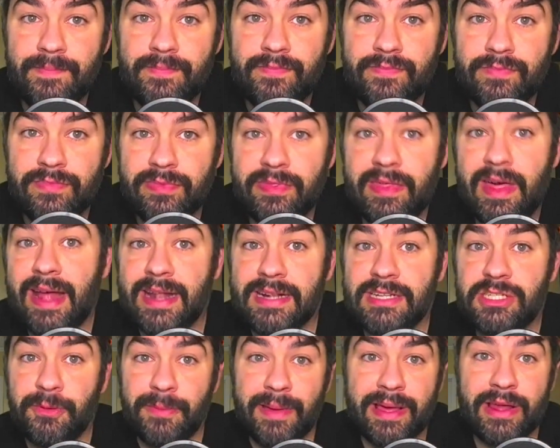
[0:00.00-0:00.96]
that
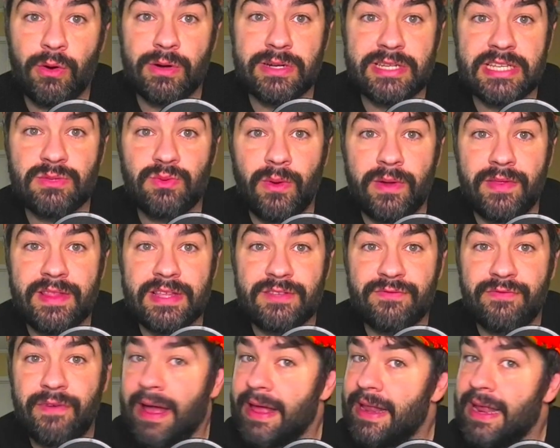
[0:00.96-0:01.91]
Jamaine Ortiz won this
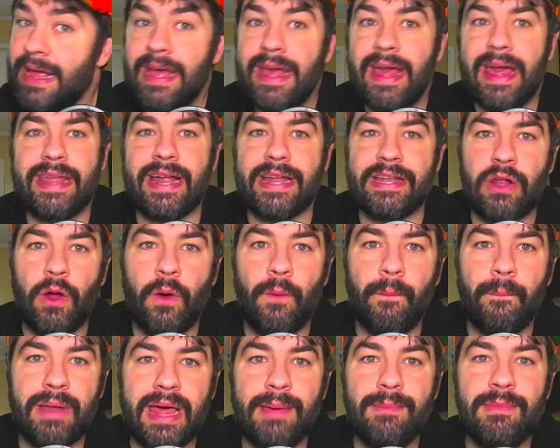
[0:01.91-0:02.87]
fight, and I don't
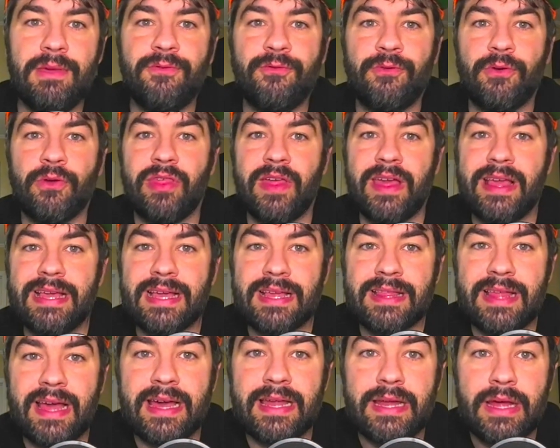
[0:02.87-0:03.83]
blame you for thinking
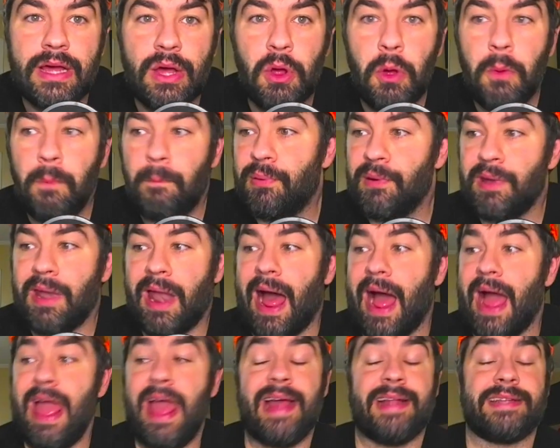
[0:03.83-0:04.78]
that, but
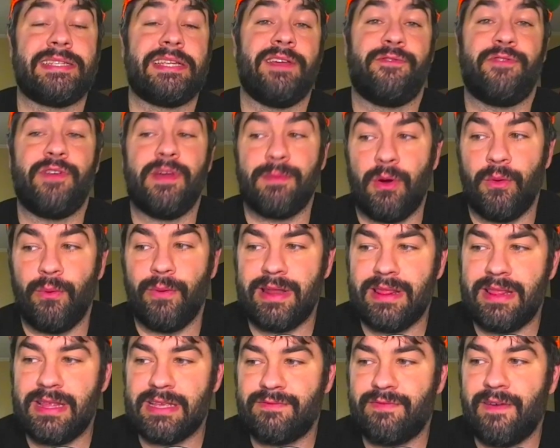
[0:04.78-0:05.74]
I had Teofimo winning
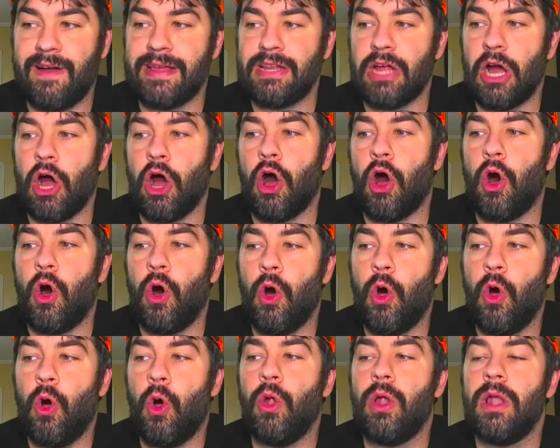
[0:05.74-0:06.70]
this fight
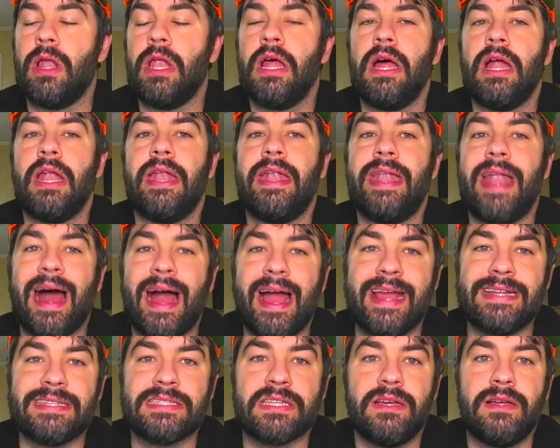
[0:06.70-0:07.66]
all
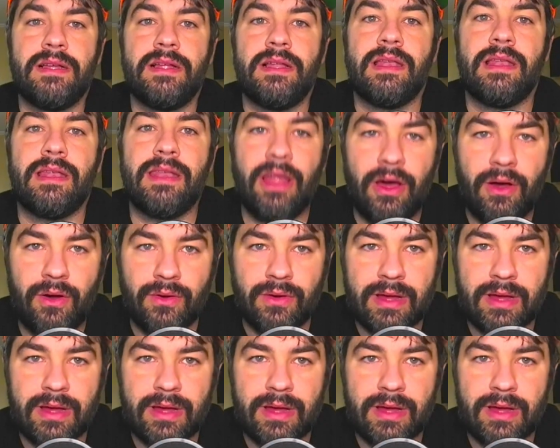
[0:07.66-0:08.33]
night long.